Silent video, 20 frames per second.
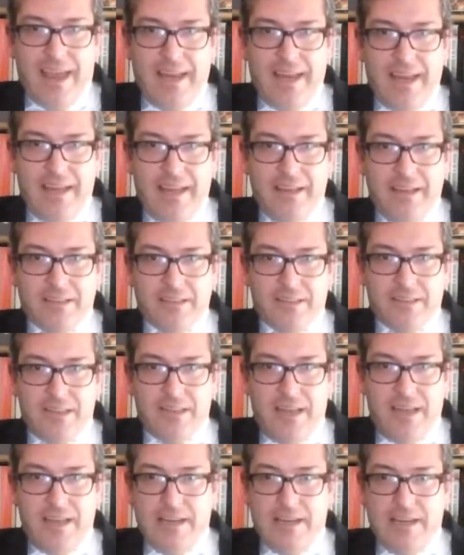any
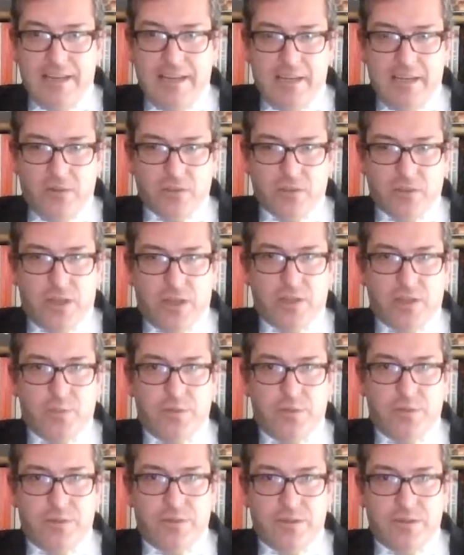any legal
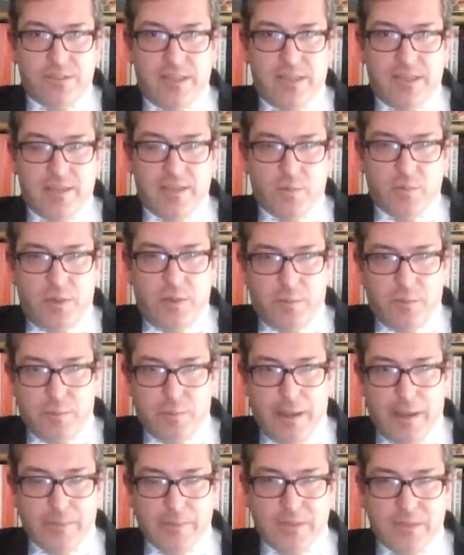judgment that says, well,
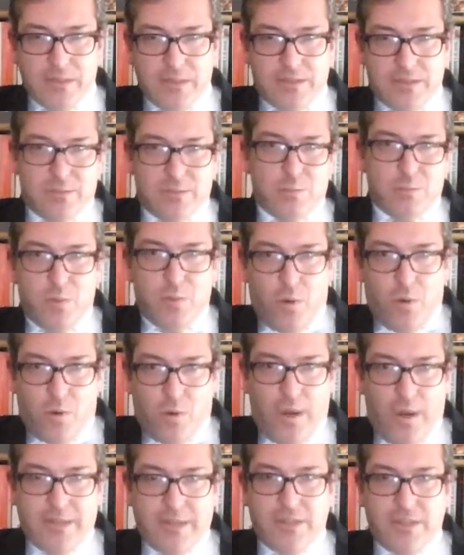perhaps it's not
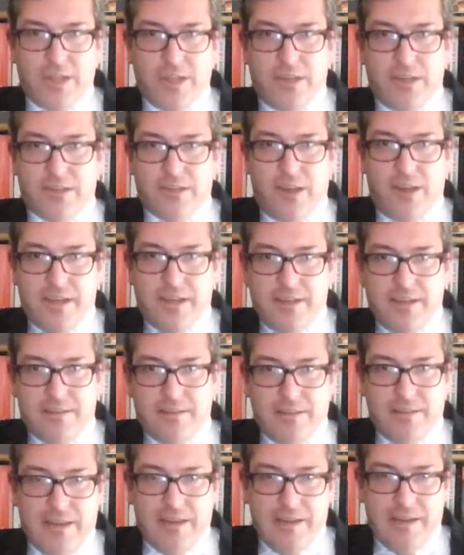quite a genocide
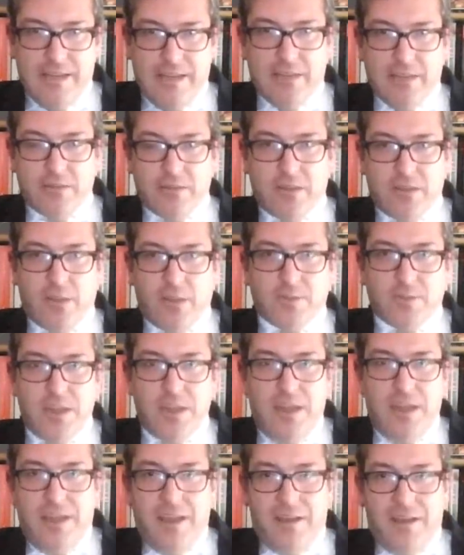in, in legal terms,
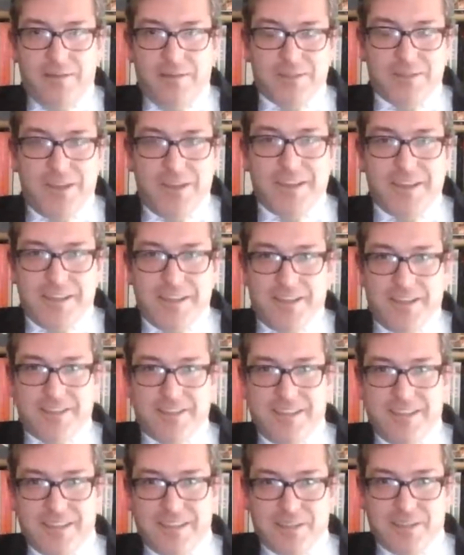certainly
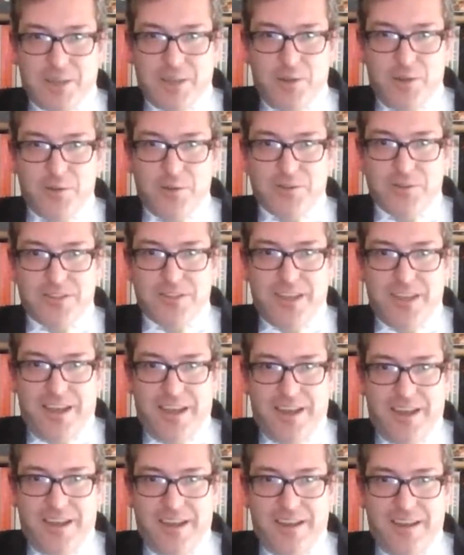doesn't excuse
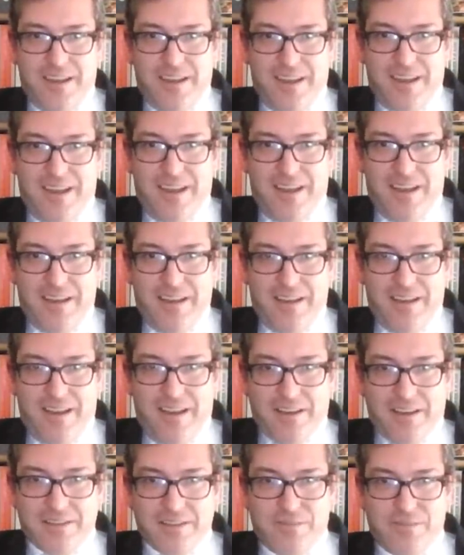uh, uh,
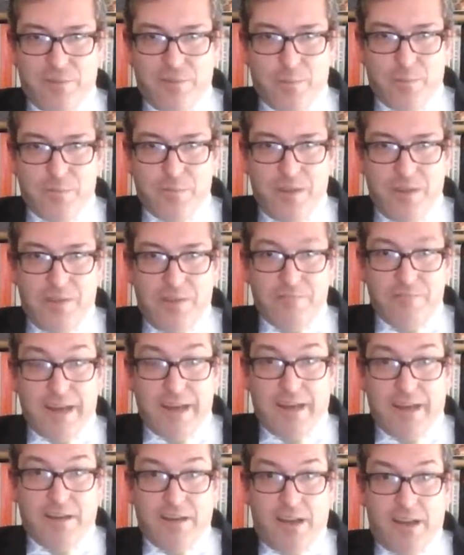us from
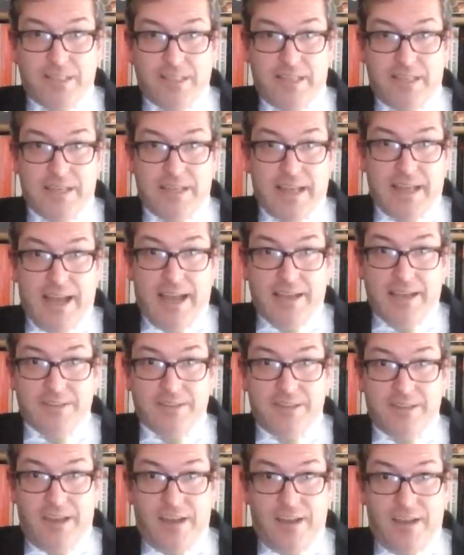recognizing it
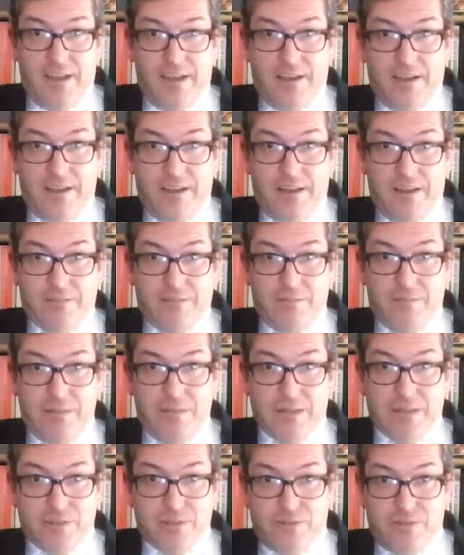as a, a,
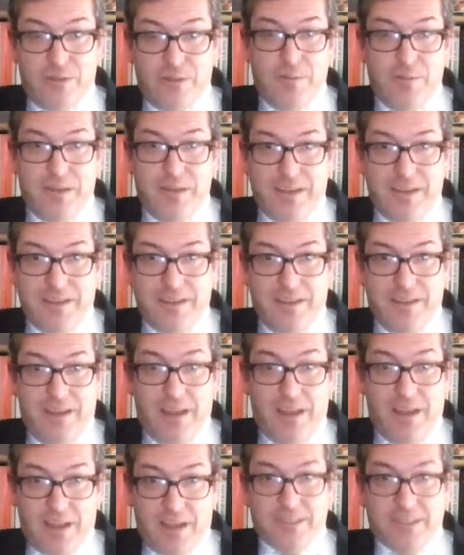a extremely
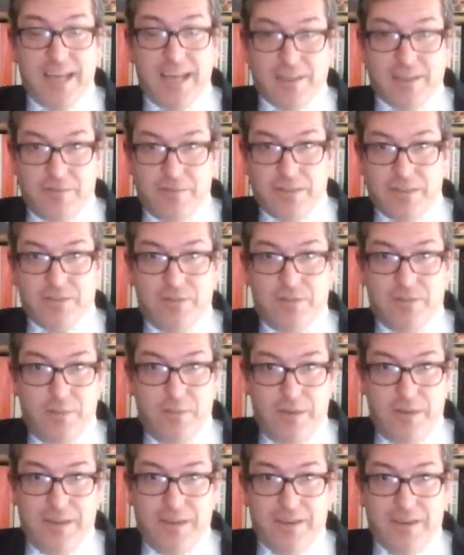a, a, set of
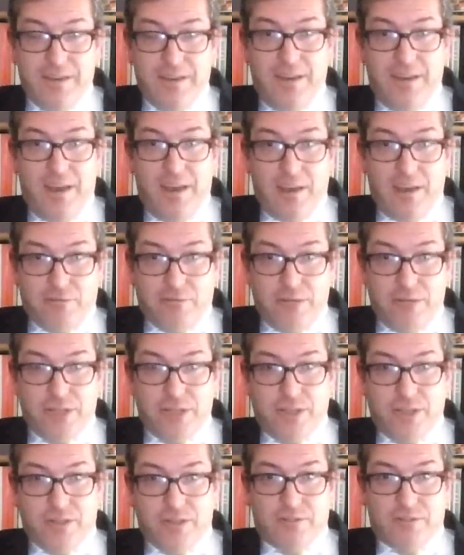extremely
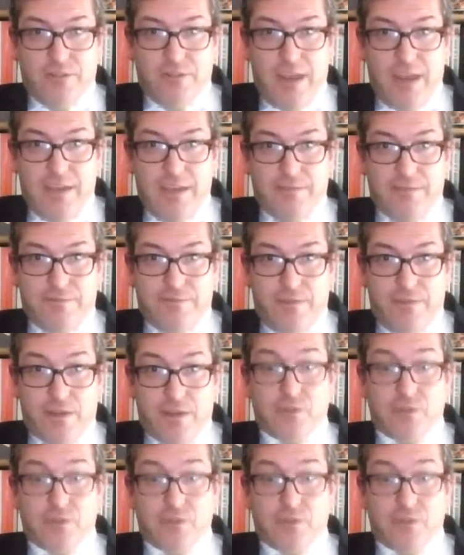egregious, grave